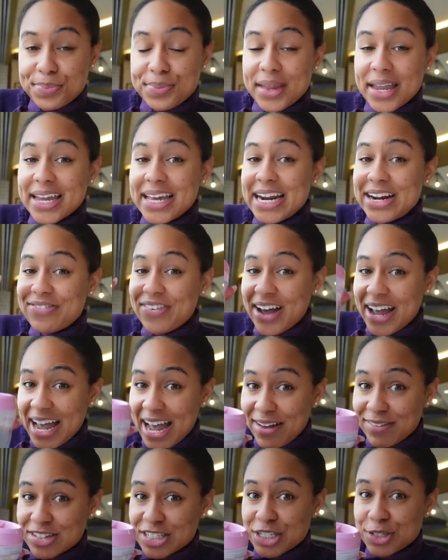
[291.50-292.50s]
And if I
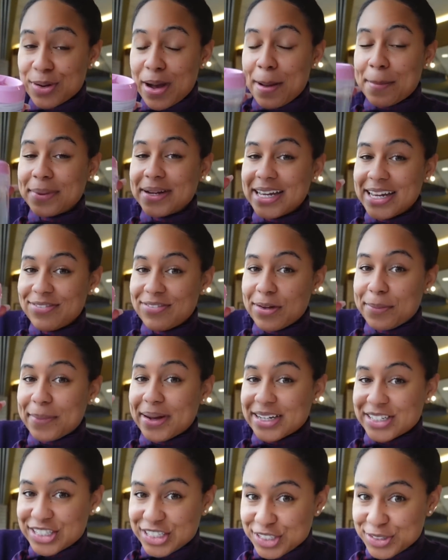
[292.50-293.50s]
have to, I'm leaving my
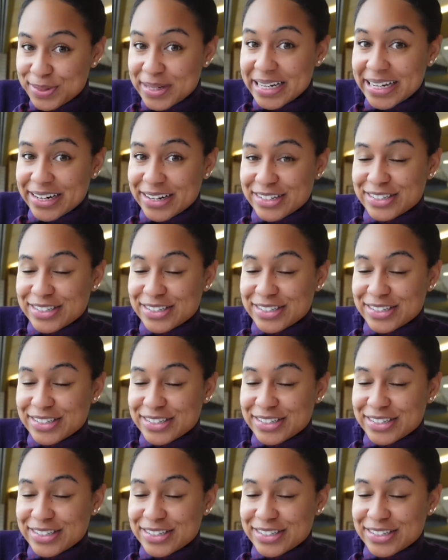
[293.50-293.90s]
shoe here.